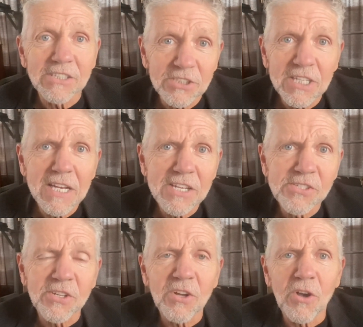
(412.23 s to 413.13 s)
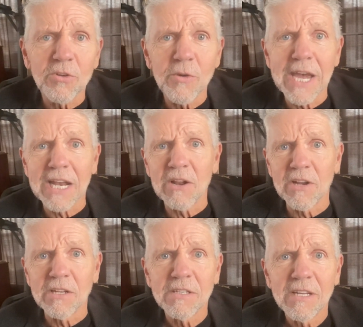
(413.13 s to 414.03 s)
she needs to call you out on
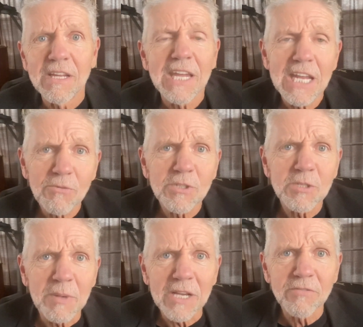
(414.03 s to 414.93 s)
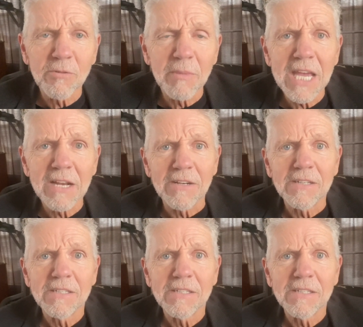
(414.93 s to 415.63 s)
it in a respectful manner.